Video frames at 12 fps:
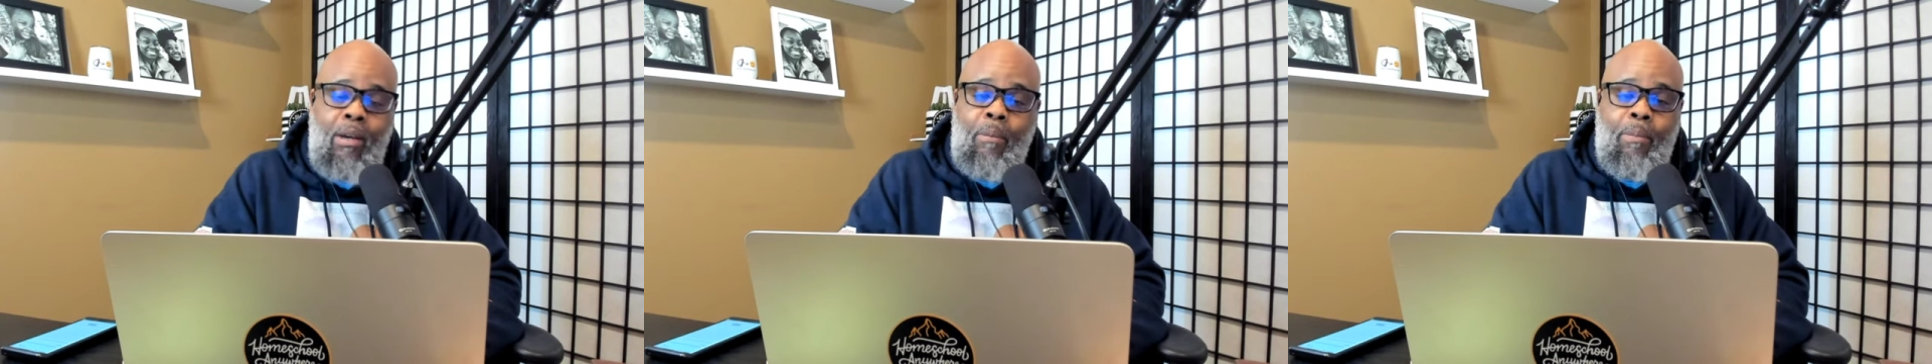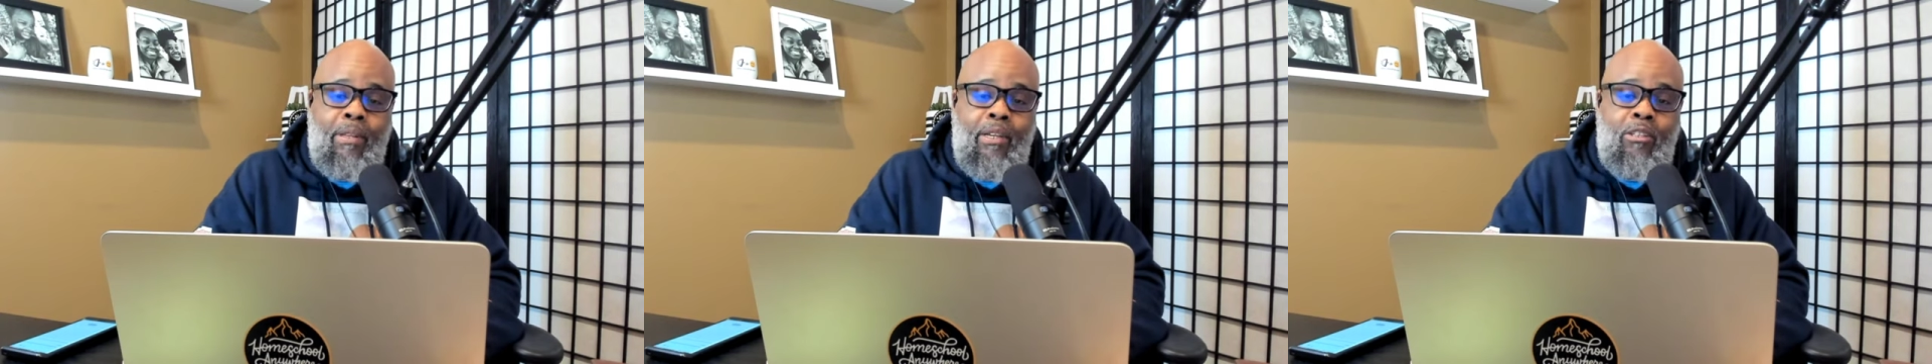
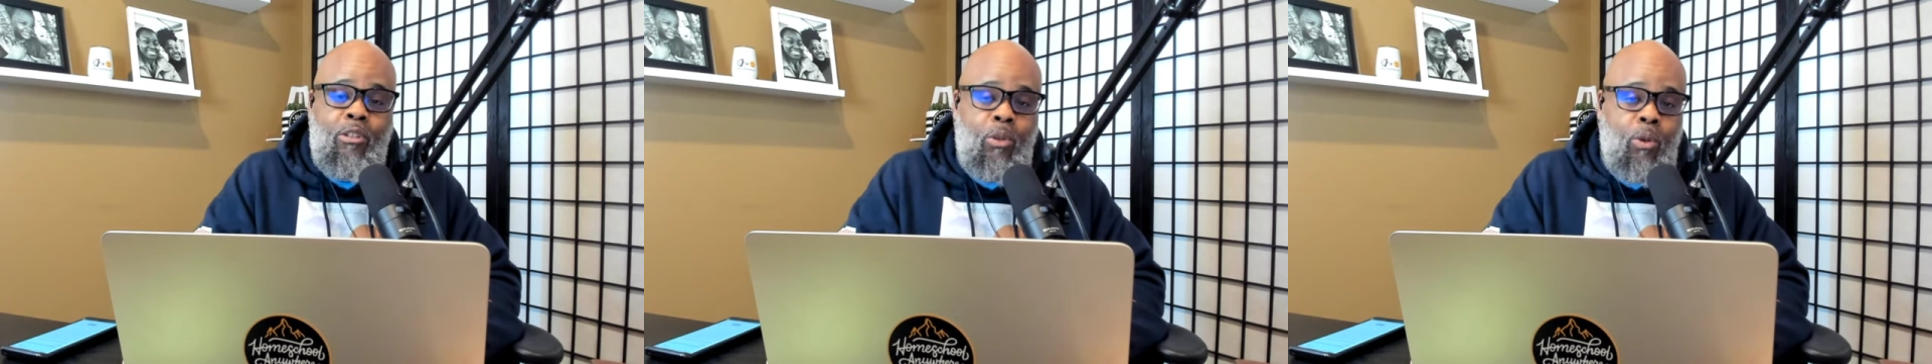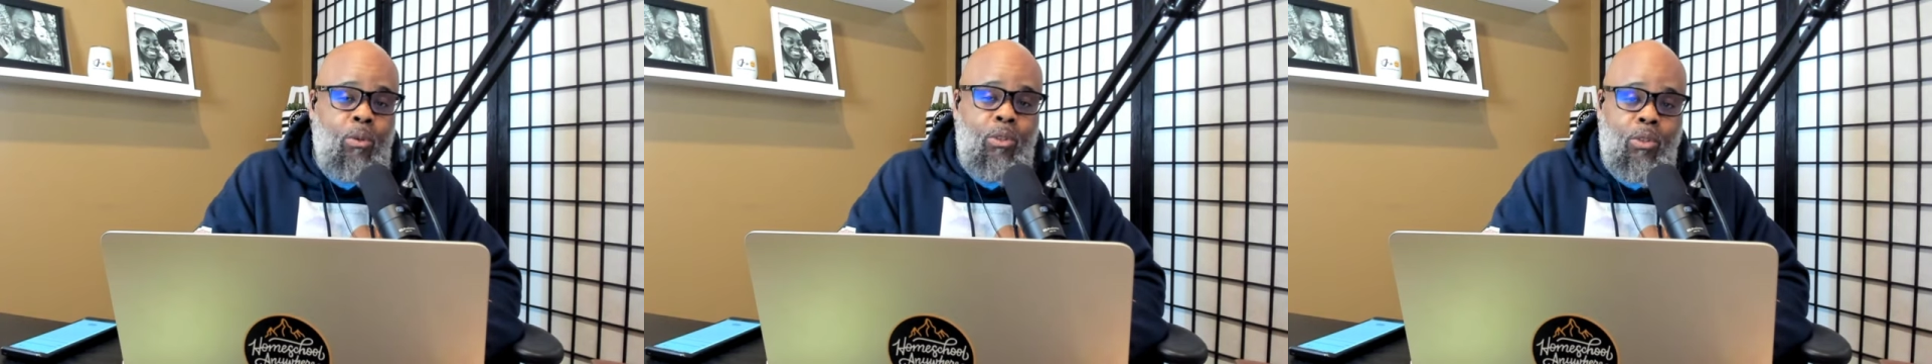but there's
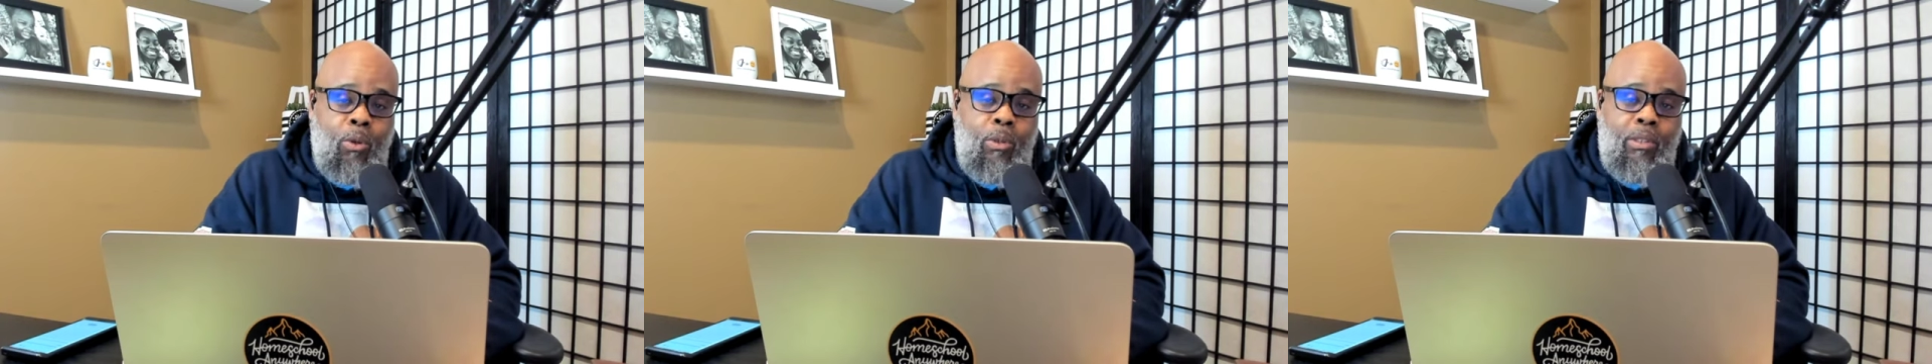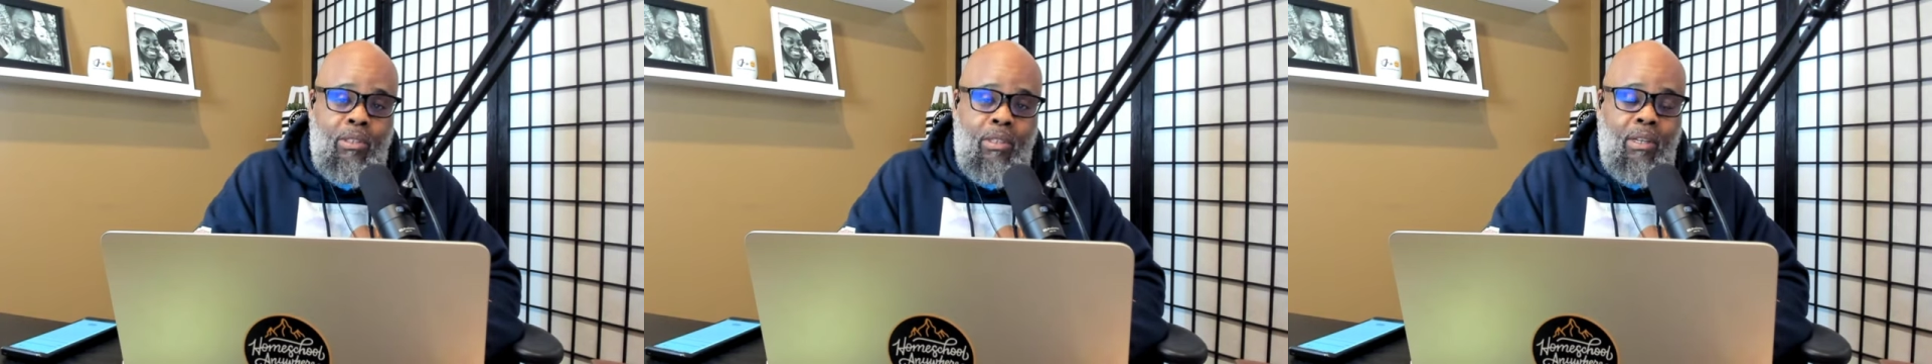no
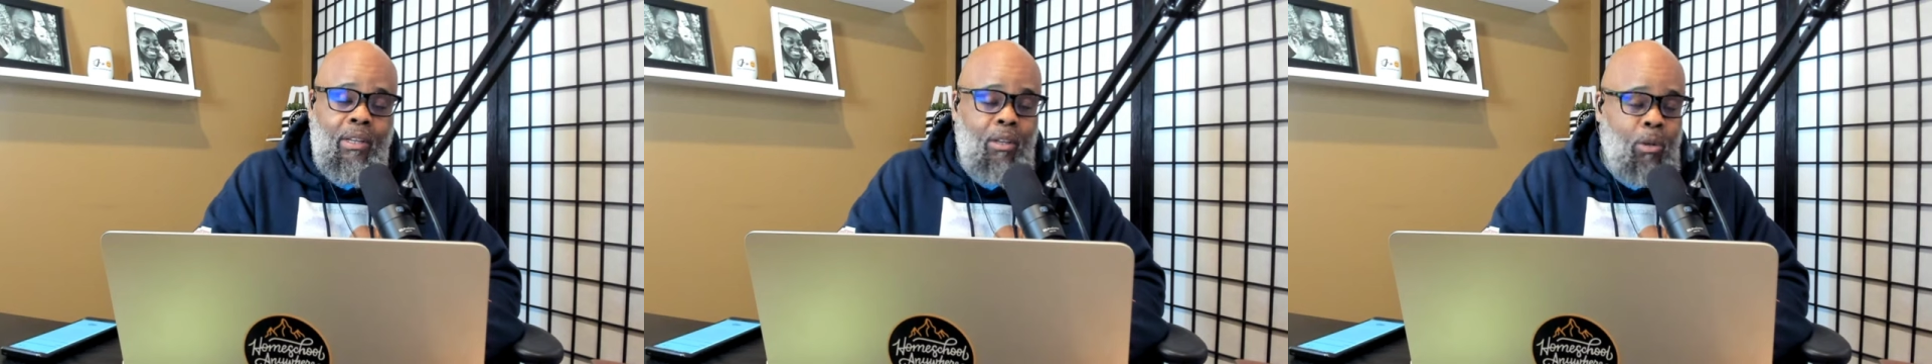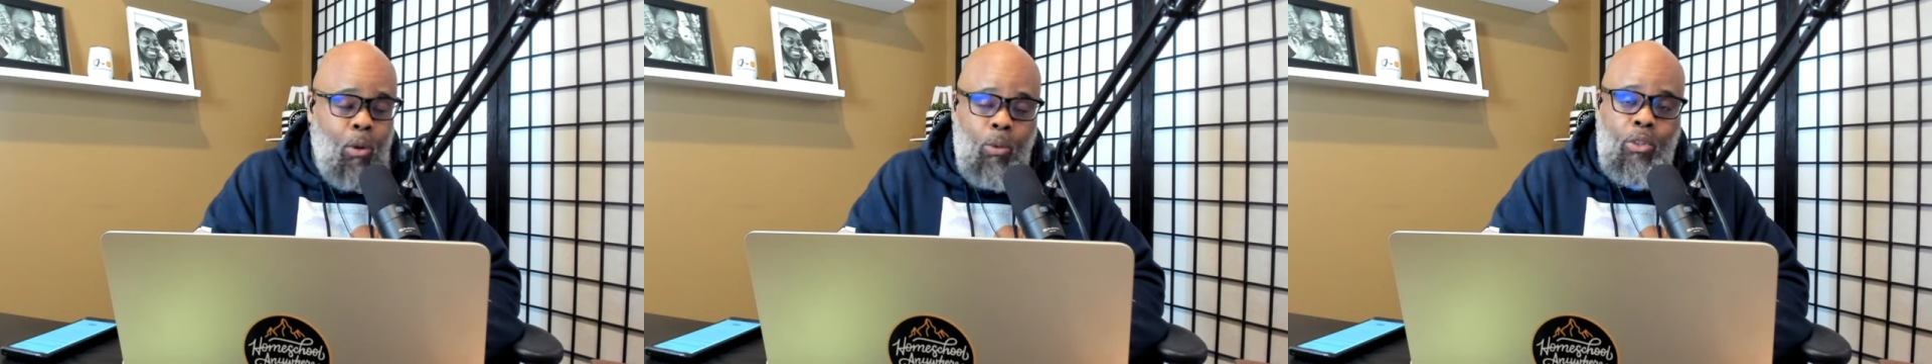source,
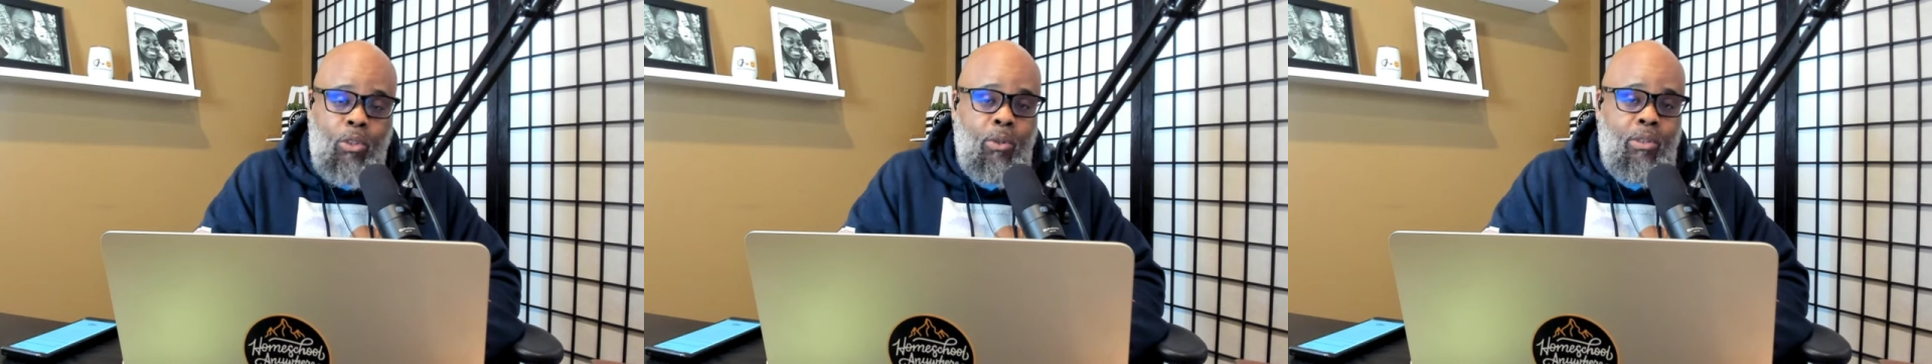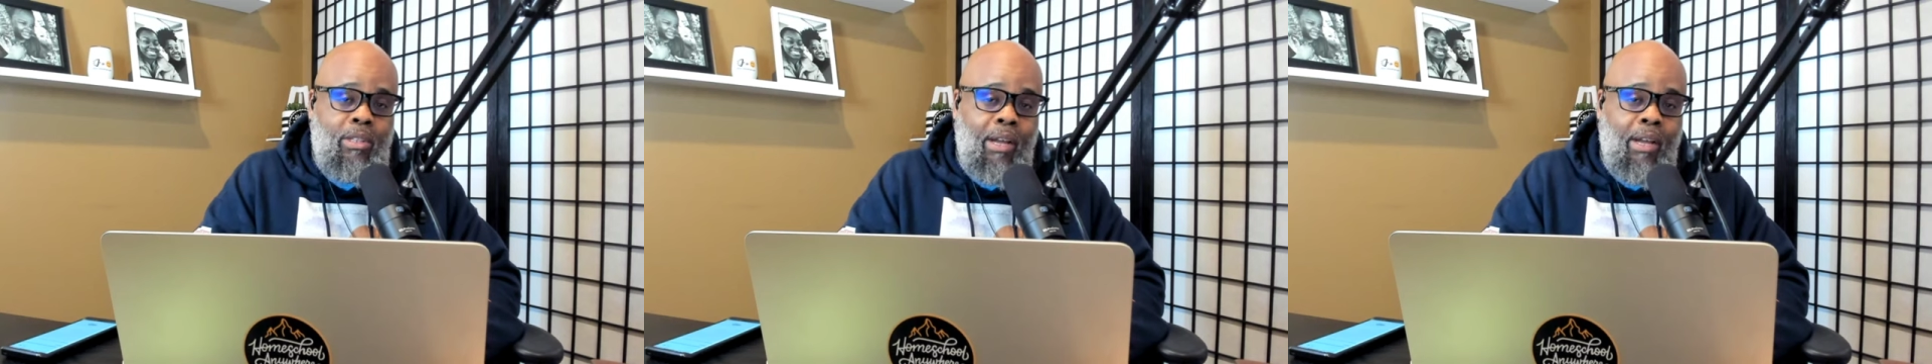no source